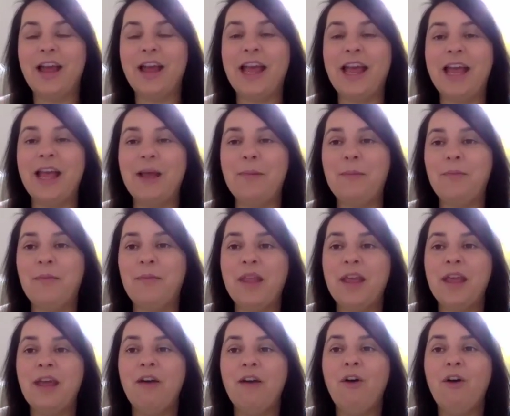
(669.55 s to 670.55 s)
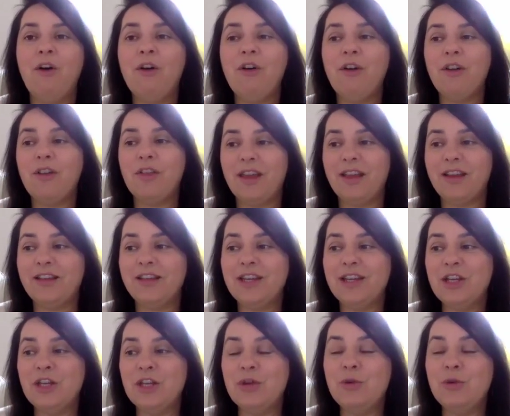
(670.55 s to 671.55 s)
or that
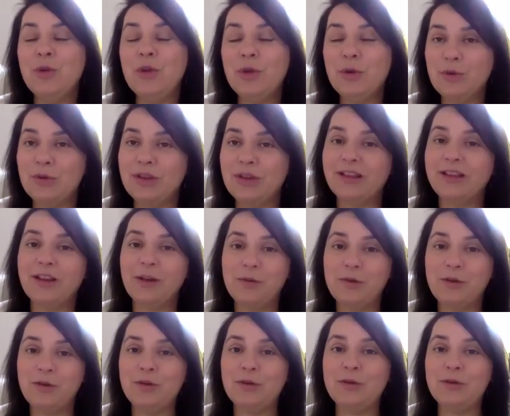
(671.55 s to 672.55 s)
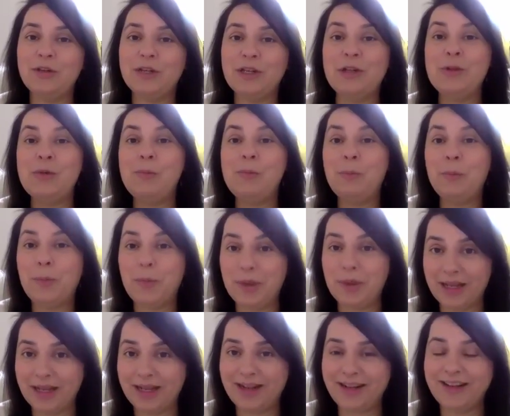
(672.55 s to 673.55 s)
you use this opportunity to
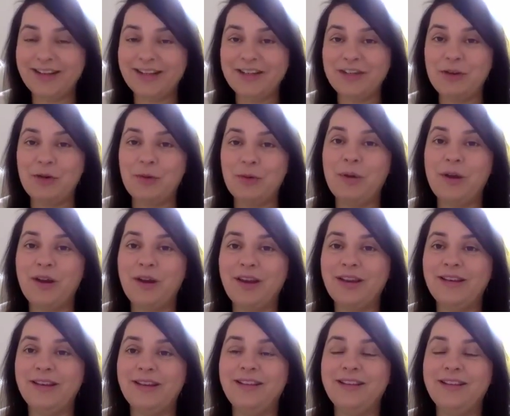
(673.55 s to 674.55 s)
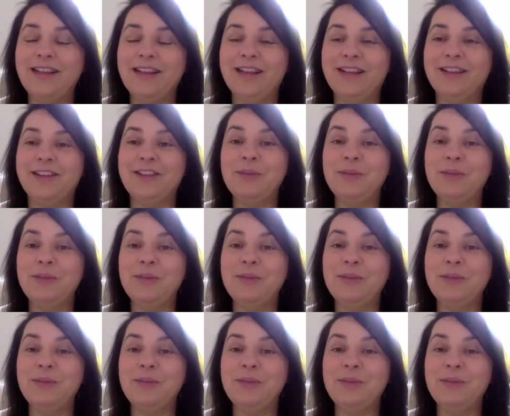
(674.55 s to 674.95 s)
build your marketing skills,